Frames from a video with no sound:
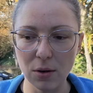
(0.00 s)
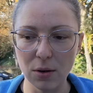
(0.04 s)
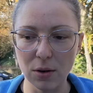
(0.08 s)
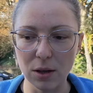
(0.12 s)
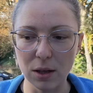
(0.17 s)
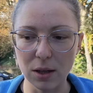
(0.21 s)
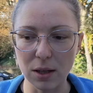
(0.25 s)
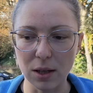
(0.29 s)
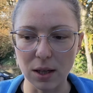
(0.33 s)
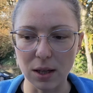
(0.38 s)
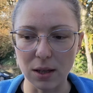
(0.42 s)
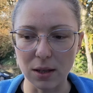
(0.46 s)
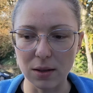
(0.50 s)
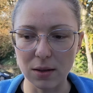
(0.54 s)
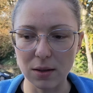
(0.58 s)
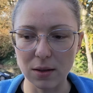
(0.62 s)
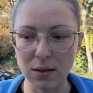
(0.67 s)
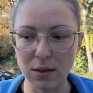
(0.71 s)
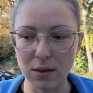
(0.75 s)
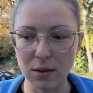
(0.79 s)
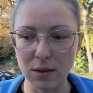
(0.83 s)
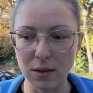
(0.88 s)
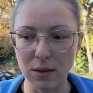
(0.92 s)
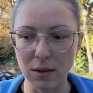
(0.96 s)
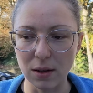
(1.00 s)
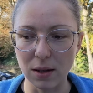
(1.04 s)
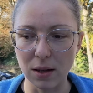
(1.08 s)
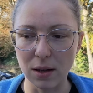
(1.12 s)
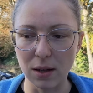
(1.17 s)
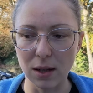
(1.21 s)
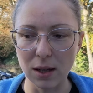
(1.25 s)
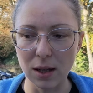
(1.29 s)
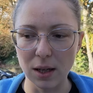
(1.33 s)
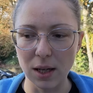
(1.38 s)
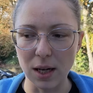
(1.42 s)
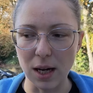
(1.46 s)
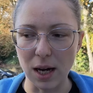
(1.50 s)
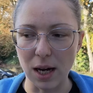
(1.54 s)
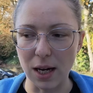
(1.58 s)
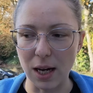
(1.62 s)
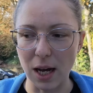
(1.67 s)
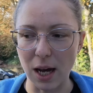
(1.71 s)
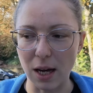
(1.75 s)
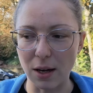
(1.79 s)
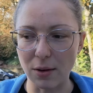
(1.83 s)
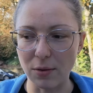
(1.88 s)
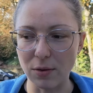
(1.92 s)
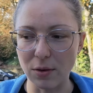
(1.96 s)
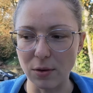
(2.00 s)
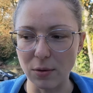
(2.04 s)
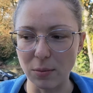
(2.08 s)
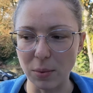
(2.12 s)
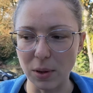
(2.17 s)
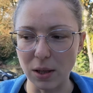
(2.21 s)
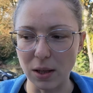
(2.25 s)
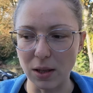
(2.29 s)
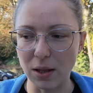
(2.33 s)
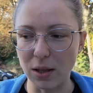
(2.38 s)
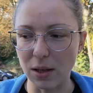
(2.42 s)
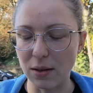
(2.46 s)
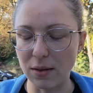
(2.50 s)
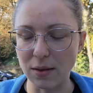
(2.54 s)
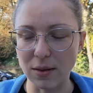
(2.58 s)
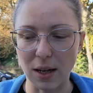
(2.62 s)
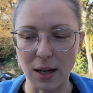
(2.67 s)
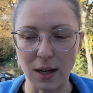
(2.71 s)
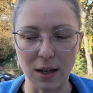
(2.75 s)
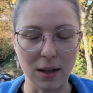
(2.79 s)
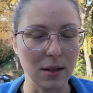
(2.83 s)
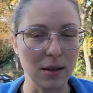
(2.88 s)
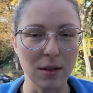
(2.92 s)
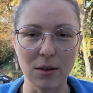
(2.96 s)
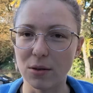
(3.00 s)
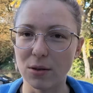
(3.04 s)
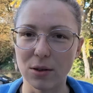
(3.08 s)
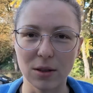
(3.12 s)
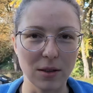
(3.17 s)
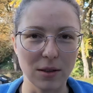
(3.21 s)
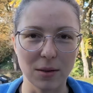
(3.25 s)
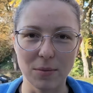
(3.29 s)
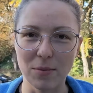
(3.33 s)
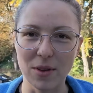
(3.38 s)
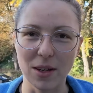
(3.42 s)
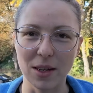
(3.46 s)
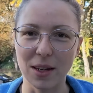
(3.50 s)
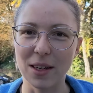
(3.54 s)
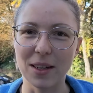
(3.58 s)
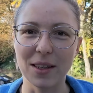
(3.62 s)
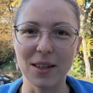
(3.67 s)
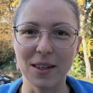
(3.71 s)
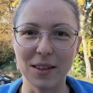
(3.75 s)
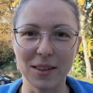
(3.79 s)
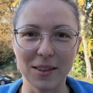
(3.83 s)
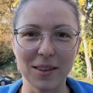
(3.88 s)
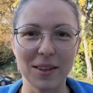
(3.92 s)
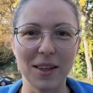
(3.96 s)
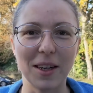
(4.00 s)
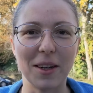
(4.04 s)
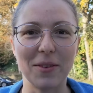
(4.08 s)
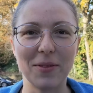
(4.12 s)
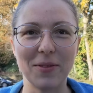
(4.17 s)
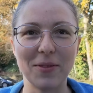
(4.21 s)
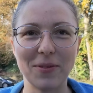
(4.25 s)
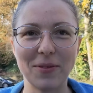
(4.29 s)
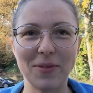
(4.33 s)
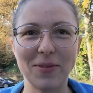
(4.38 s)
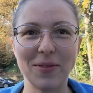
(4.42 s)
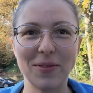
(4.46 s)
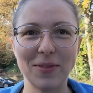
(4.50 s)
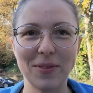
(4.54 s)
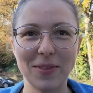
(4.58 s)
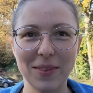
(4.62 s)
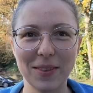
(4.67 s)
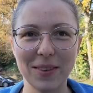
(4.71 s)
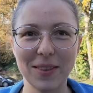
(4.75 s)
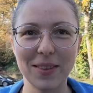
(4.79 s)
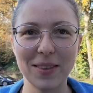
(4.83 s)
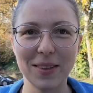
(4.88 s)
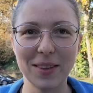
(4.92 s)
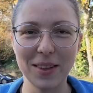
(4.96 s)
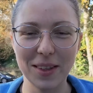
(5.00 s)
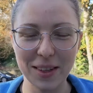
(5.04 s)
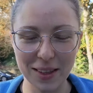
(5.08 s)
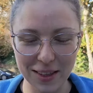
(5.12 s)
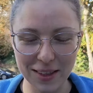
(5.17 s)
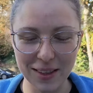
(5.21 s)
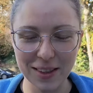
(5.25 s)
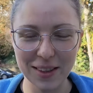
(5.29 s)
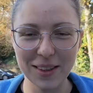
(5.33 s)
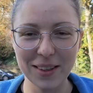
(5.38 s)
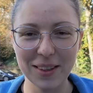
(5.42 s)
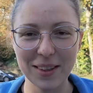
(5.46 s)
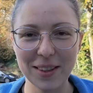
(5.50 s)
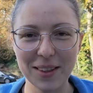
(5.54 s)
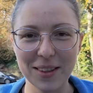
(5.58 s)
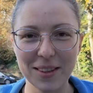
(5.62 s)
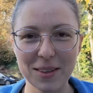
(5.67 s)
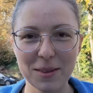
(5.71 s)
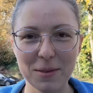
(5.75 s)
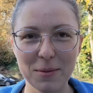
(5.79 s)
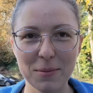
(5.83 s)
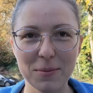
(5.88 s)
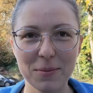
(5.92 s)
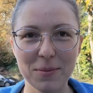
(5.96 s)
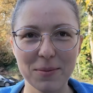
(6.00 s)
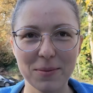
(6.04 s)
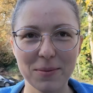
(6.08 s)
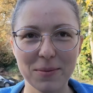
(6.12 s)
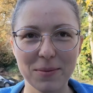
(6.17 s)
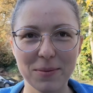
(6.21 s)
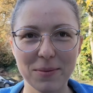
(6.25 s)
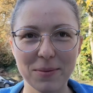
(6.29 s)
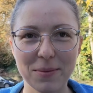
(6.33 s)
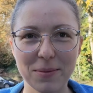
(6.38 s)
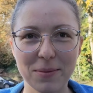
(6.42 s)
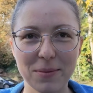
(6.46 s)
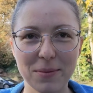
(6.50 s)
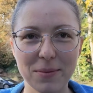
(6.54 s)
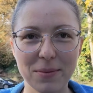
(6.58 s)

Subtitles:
or that I have to be sad or something like that. Yeah. Amen. You are so precious to